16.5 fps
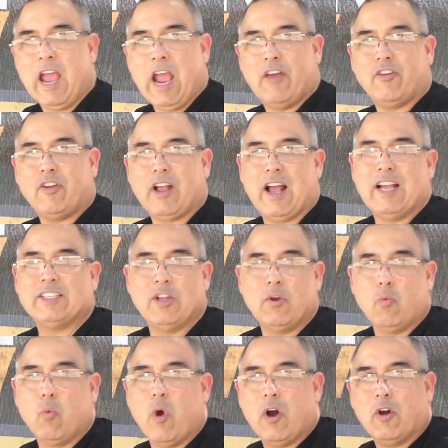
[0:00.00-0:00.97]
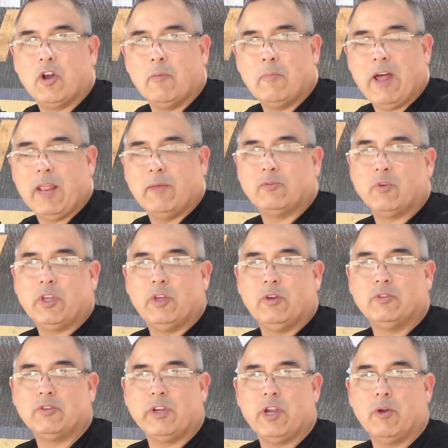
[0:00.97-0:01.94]
Hey there, guys, and welcome. My name is Rick
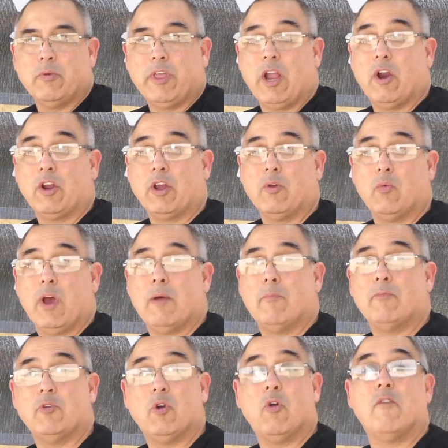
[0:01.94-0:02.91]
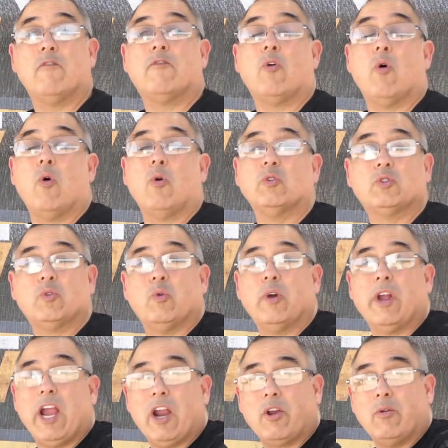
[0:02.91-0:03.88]
Utzer here with Airgunweb, your home for old
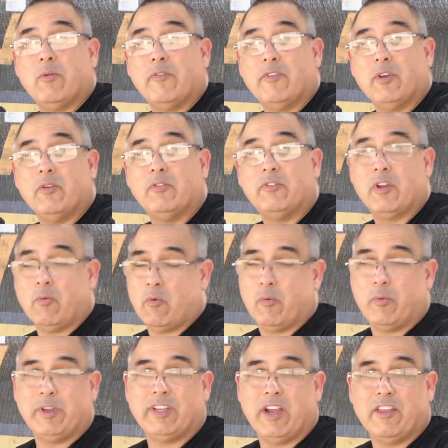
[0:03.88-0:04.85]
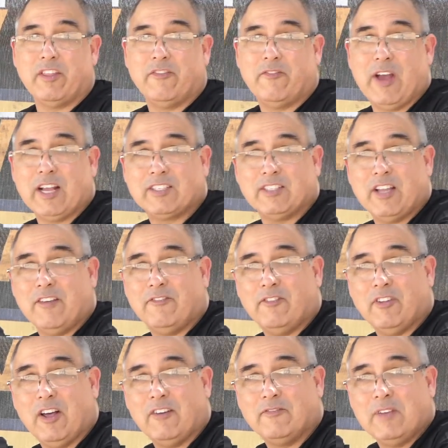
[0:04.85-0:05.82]
school airgun reviews, and where we tell you the facts, not
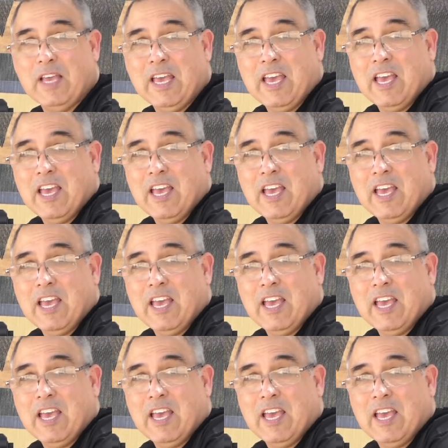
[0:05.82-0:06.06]
fluff.